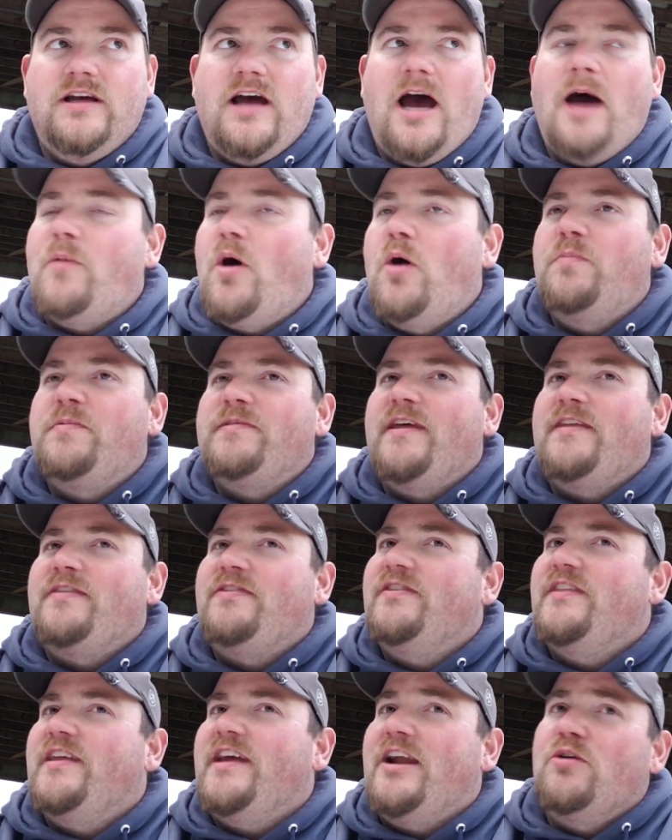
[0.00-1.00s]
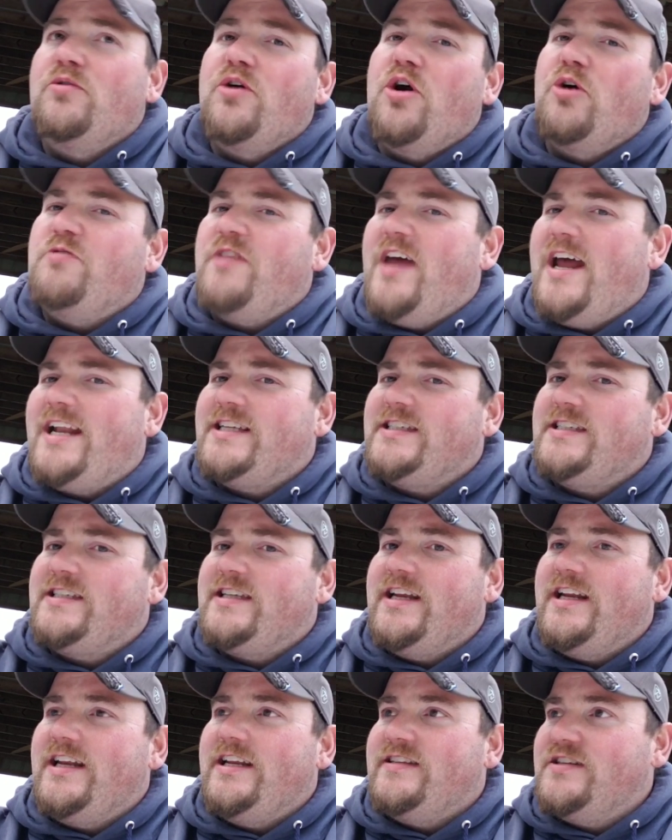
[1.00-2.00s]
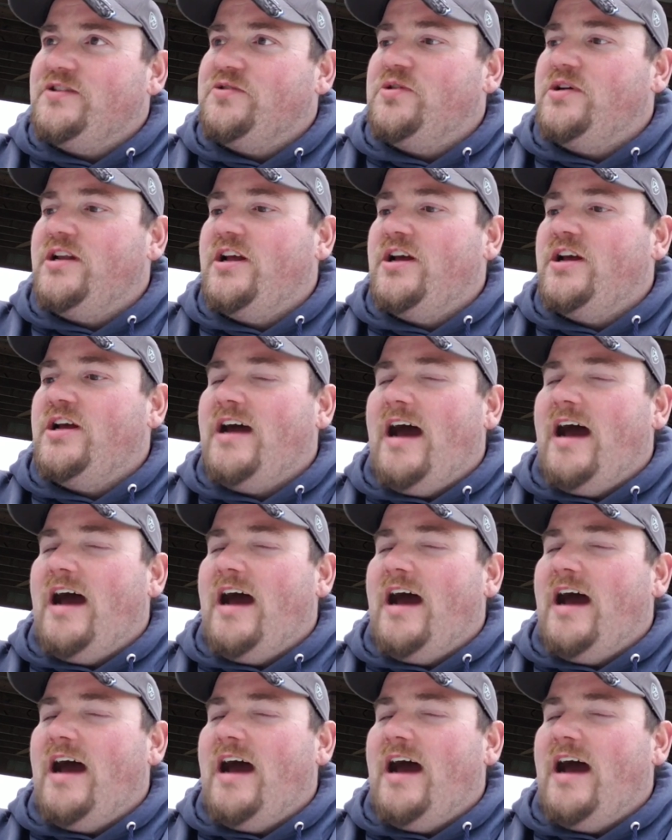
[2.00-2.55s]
I'm hoping that they don't go that extent into it.